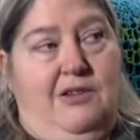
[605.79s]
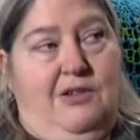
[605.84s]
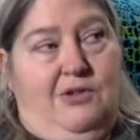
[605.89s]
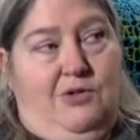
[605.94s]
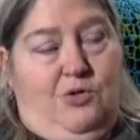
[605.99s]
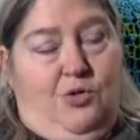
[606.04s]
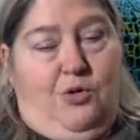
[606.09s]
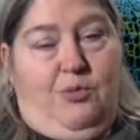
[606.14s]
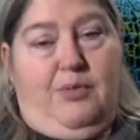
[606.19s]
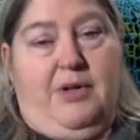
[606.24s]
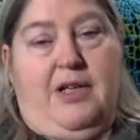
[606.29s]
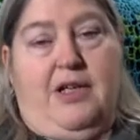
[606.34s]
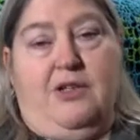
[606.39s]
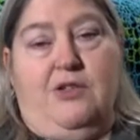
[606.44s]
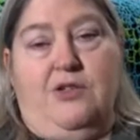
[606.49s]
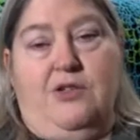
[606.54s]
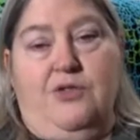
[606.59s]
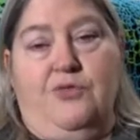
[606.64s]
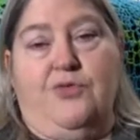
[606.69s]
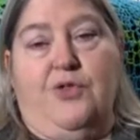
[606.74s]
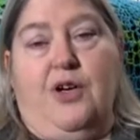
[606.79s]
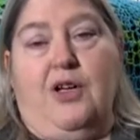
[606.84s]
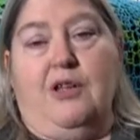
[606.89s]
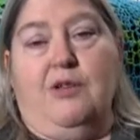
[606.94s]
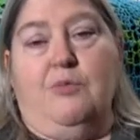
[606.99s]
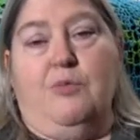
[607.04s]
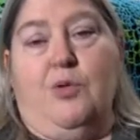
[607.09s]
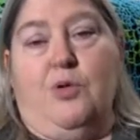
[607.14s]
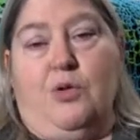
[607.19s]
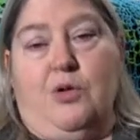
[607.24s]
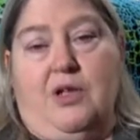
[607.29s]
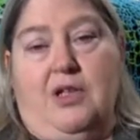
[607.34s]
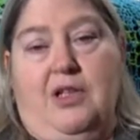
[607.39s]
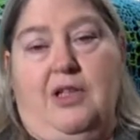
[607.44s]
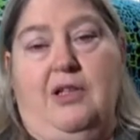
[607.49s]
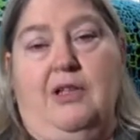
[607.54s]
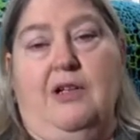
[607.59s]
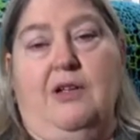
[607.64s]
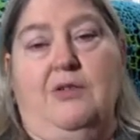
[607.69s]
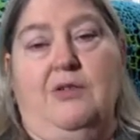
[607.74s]
Normally I do follow more
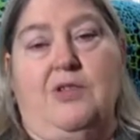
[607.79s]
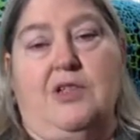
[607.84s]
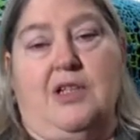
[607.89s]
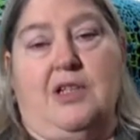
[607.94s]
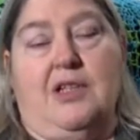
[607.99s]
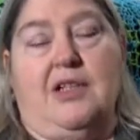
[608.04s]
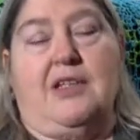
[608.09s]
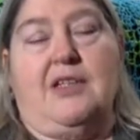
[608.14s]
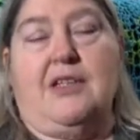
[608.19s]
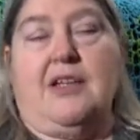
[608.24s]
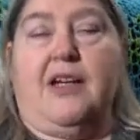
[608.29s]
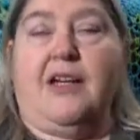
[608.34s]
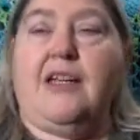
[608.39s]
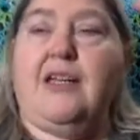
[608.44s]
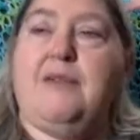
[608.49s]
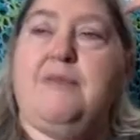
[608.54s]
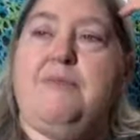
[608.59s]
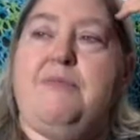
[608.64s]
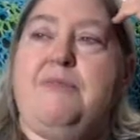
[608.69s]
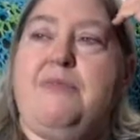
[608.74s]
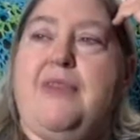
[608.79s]
ketogenic diet,